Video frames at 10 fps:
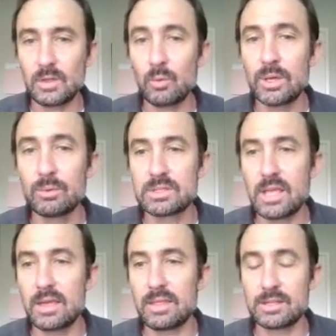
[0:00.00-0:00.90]
we would
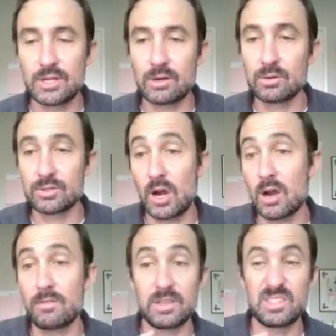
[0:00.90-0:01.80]
say that General
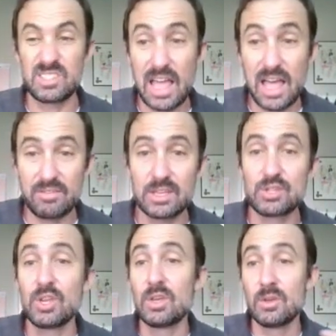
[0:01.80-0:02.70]
Zaroff is savage